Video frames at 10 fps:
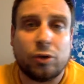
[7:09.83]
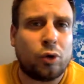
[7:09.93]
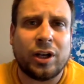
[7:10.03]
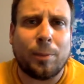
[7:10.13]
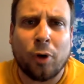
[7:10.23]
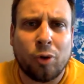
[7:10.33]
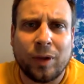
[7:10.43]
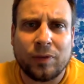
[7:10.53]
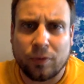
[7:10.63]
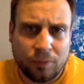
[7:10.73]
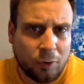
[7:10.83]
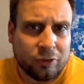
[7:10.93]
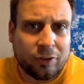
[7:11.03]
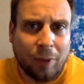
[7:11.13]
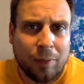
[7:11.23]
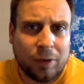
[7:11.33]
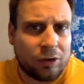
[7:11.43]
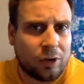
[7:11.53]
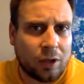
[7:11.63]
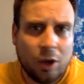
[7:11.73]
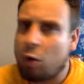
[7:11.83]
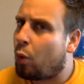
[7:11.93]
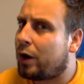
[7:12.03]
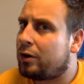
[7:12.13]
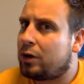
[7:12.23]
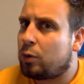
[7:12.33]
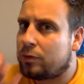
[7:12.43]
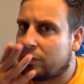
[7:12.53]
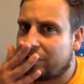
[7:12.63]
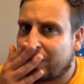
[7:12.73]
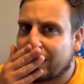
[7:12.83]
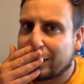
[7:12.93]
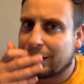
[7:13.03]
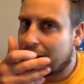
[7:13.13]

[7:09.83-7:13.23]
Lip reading: You don't need a permit for First Amendment, do you? Why do you need one for the Second?